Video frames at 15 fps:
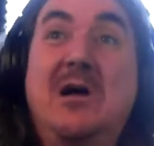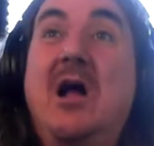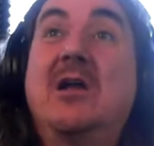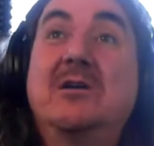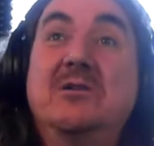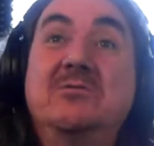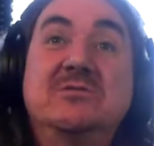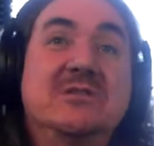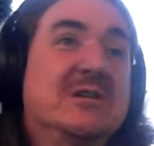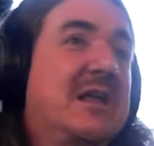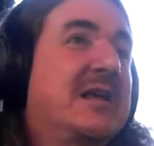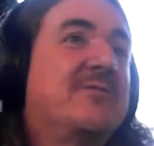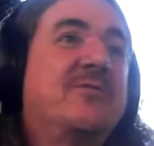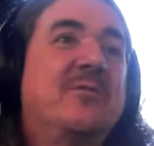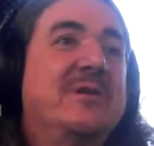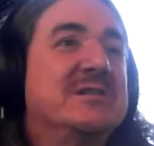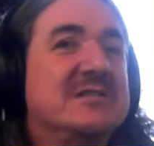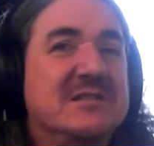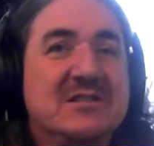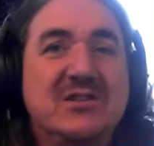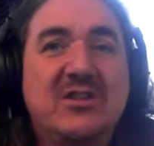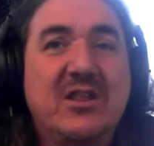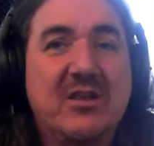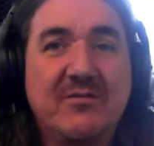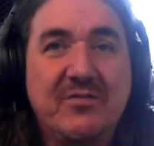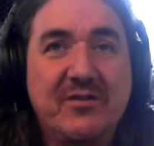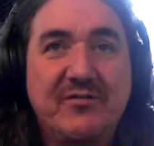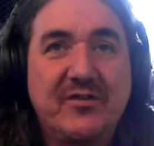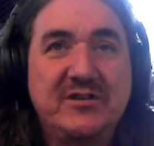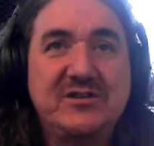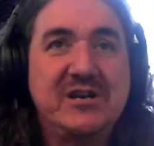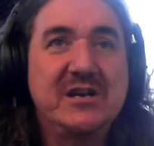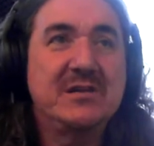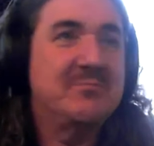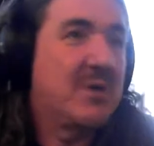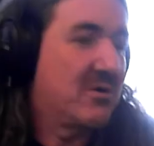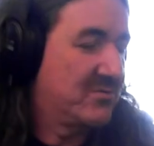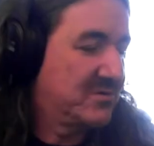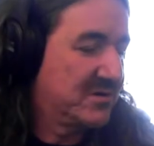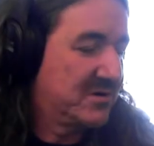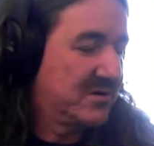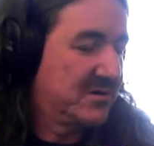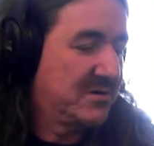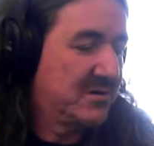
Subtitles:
I'll use, like, for instance, the Phrygian mode. You